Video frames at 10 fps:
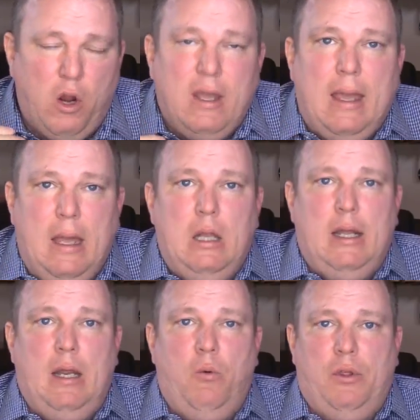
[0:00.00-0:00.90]

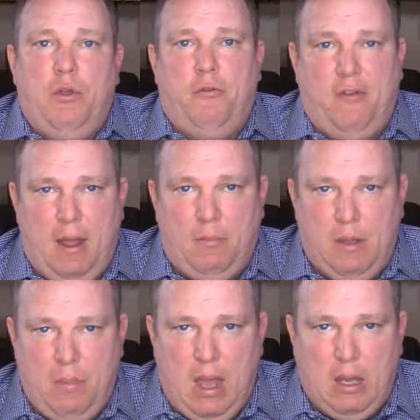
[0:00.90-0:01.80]
killing it with Your
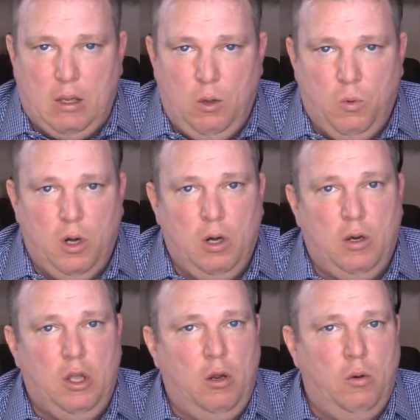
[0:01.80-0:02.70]
Family Bank.
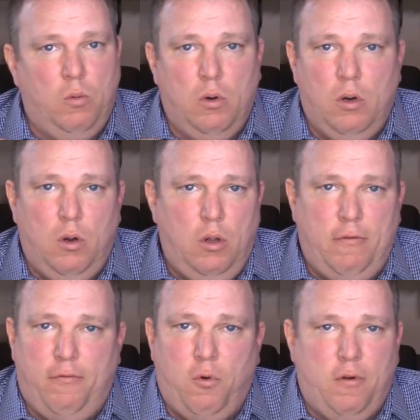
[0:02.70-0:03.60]
We're only
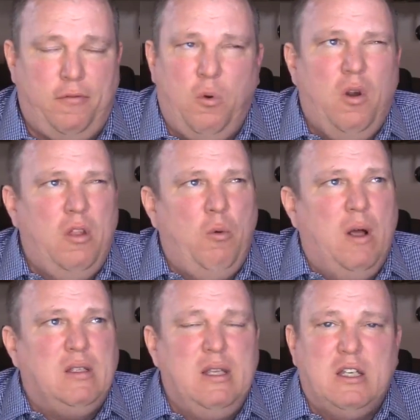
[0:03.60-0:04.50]

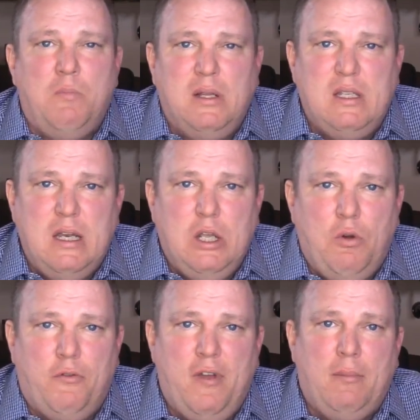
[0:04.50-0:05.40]
6 months into
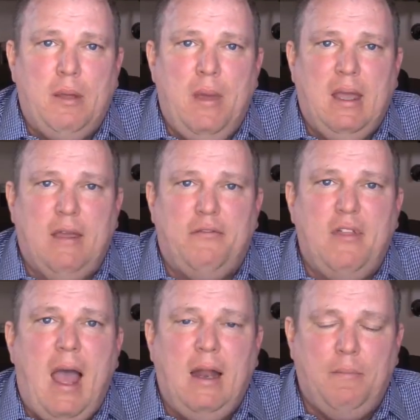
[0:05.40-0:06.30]
Your Family Bank, if
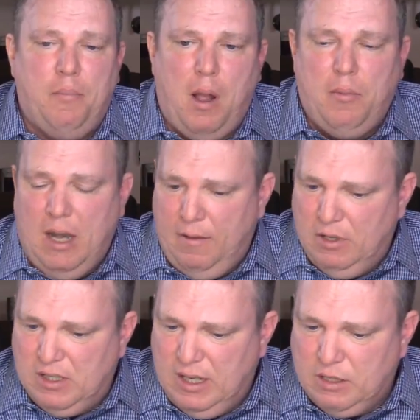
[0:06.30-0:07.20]
that, probably not even
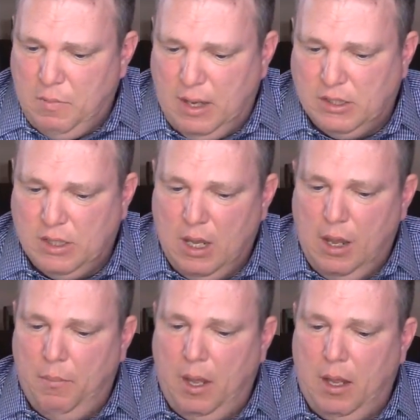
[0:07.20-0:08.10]
6 months,
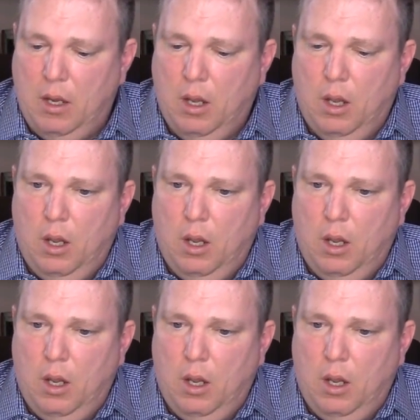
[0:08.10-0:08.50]
but